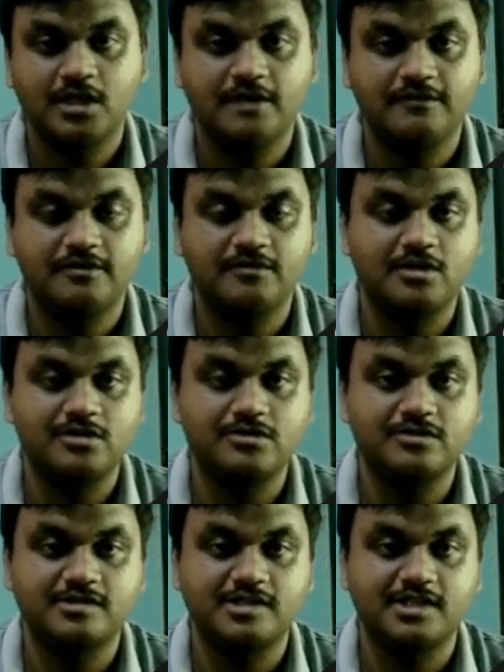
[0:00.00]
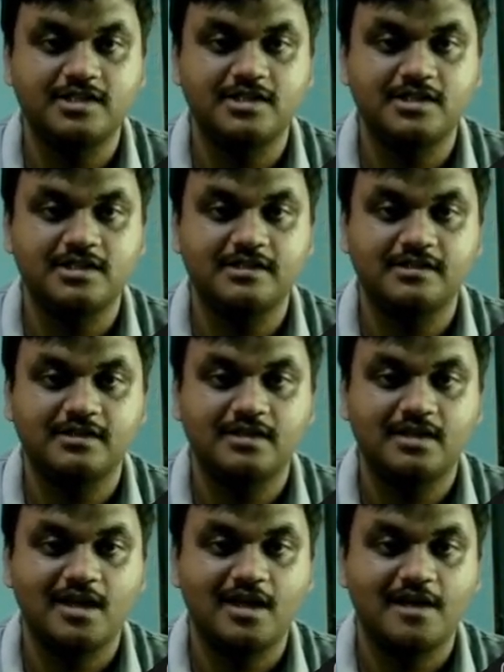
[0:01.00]
If you want to see this
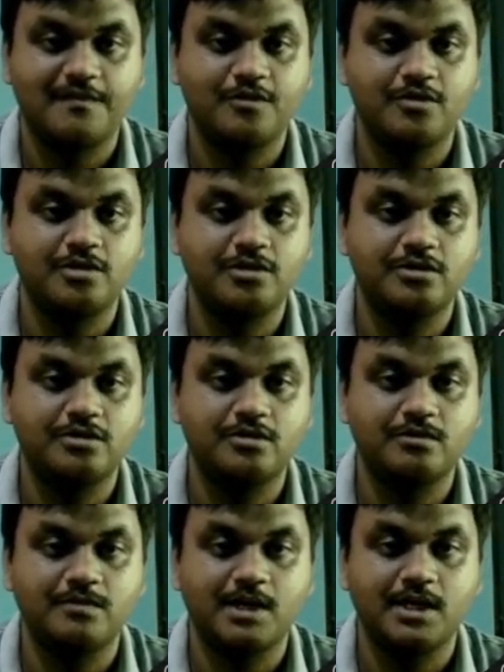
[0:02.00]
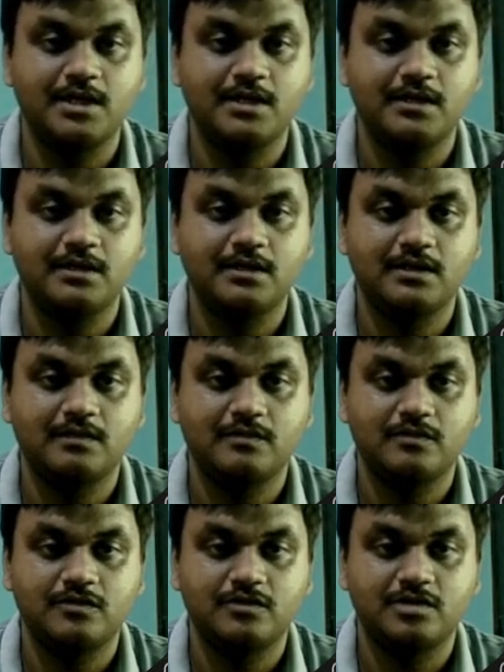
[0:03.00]
I'm going to my
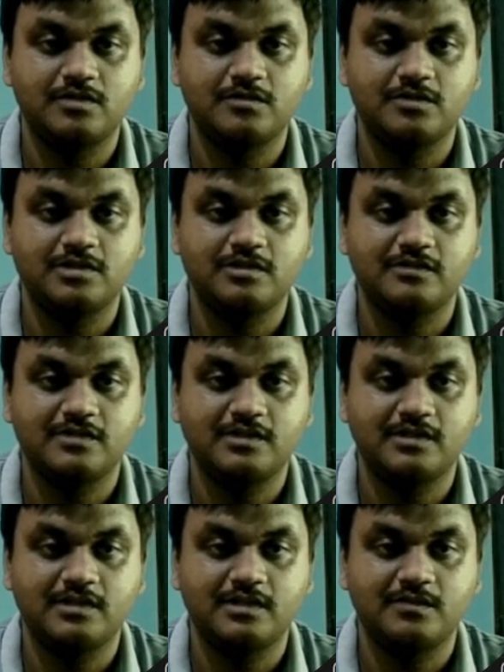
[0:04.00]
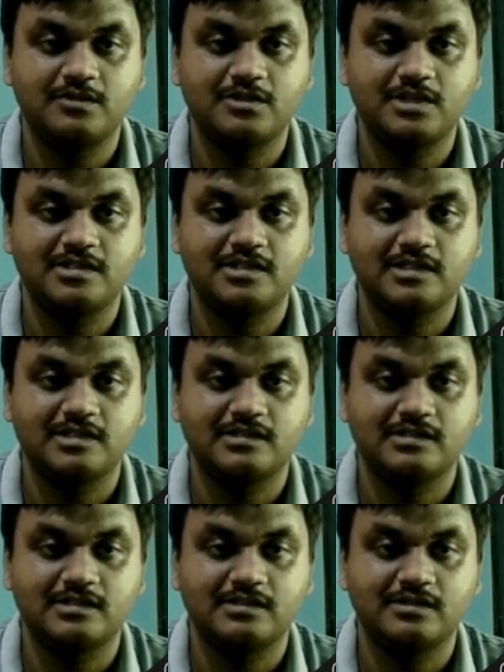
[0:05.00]
to remove this one, remove the
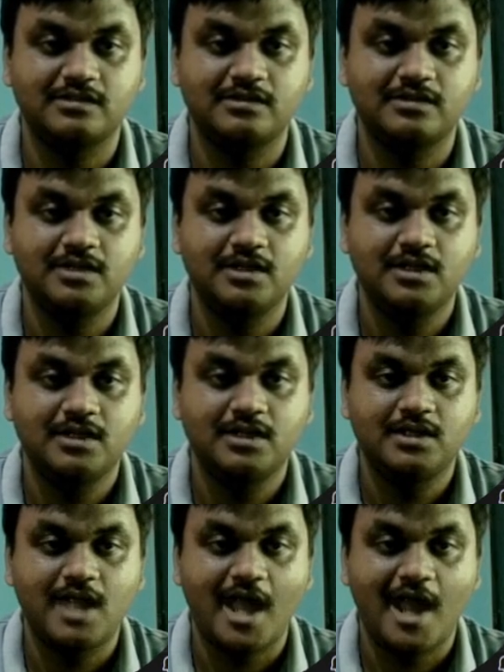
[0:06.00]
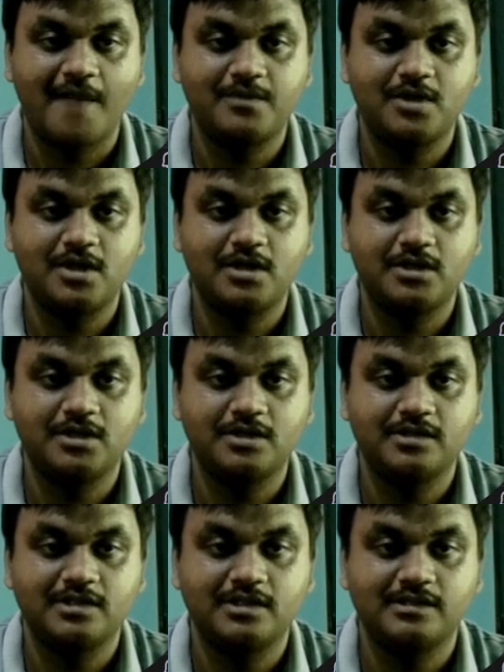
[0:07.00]
CSS also. In the
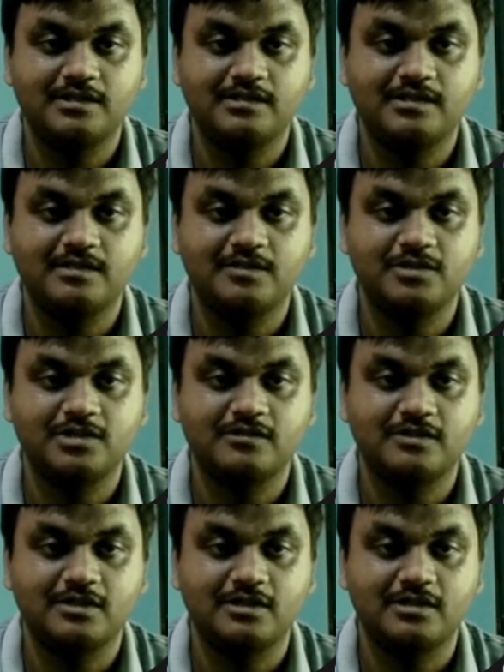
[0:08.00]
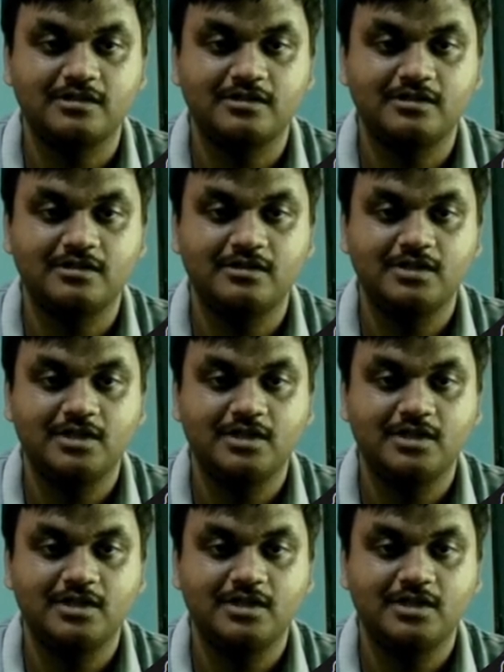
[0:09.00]
app.css remove this one also.